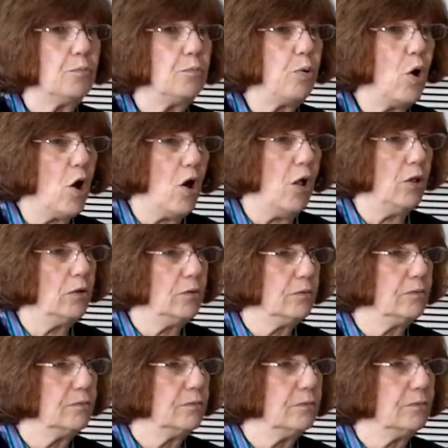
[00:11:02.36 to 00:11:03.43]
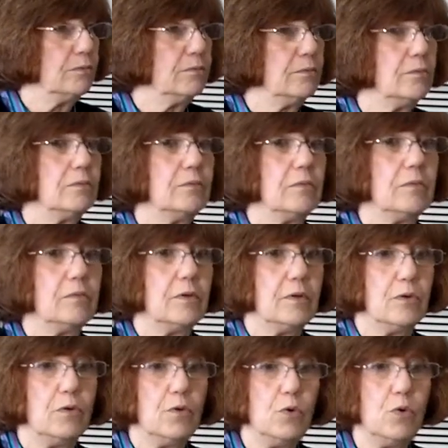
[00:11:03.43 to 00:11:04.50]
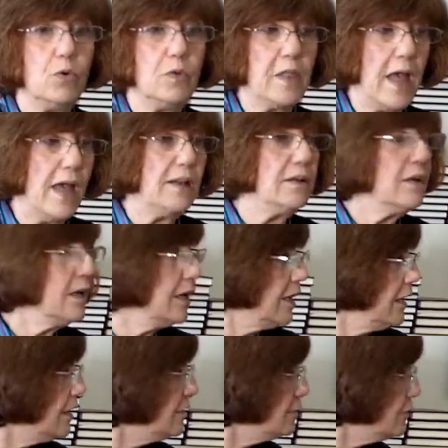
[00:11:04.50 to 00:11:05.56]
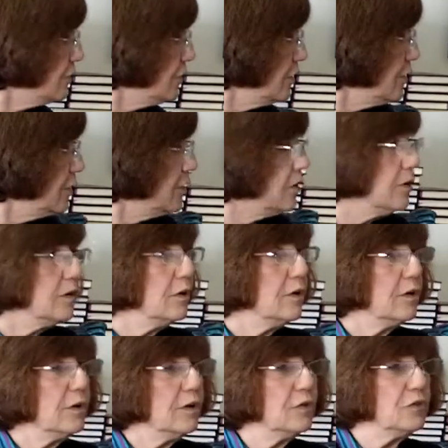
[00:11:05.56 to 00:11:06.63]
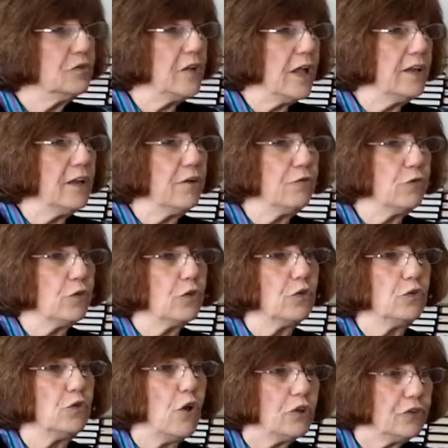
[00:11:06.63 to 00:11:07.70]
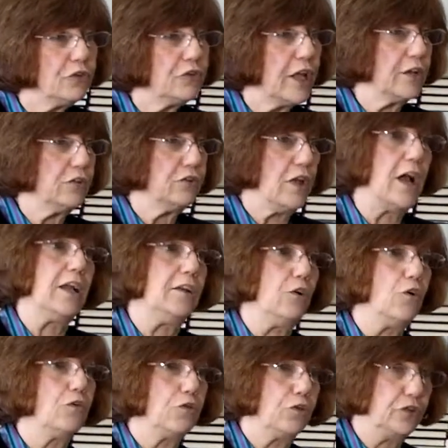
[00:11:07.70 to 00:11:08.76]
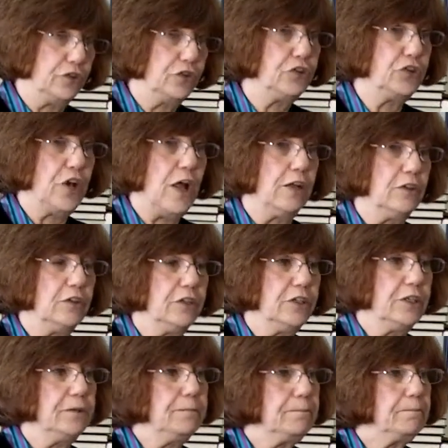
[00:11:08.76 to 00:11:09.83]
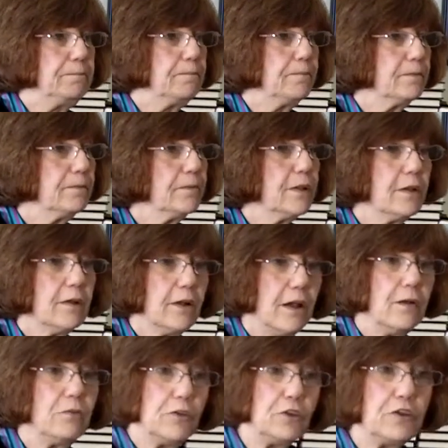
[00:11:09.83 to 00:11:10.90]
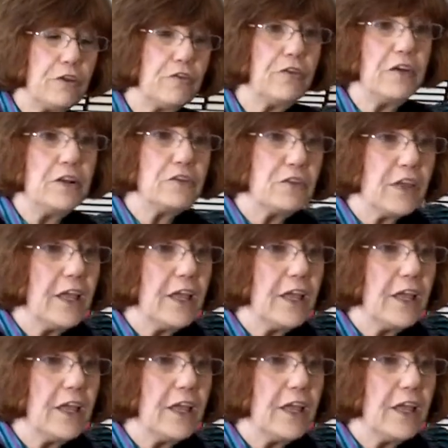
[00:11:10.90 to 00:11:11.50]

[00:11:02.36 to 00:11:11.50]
Paul, who then is standing for the Gnostic side of Christianity. And the difference